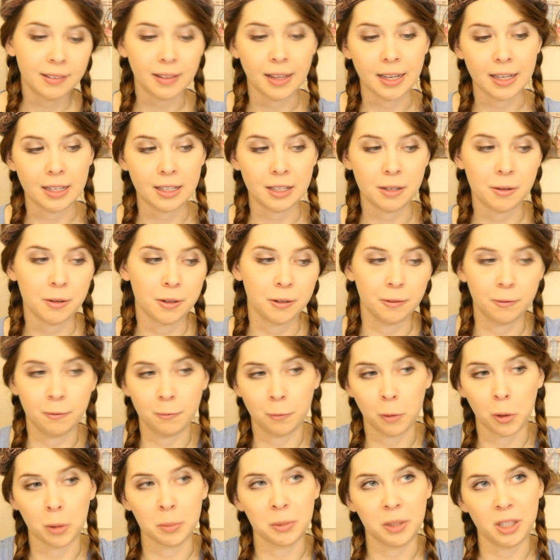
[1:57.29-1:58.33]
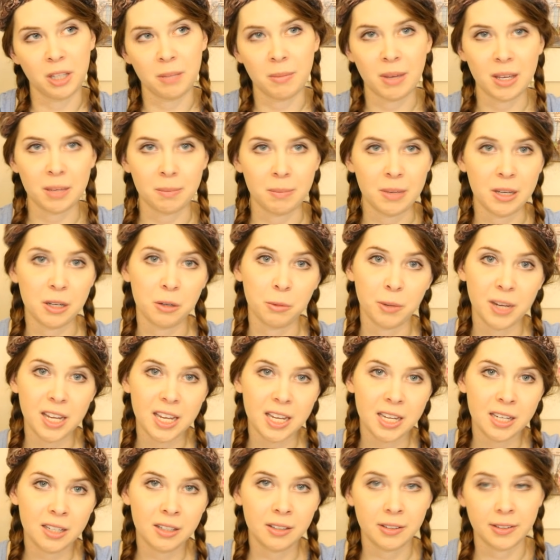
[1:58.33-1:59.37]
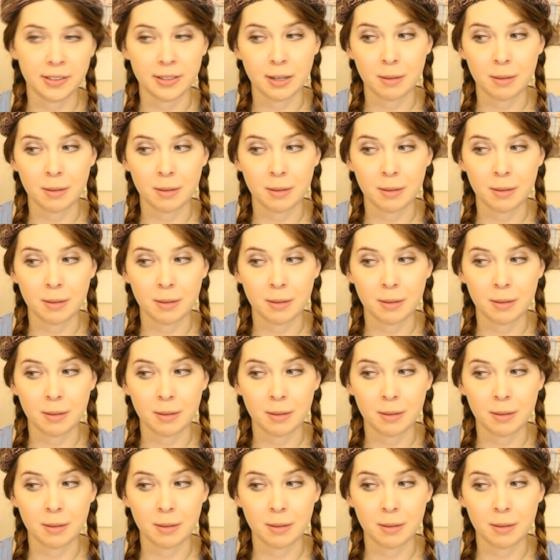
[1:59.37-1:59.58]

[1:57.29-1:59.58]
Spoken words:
Like, you could formally make me queen and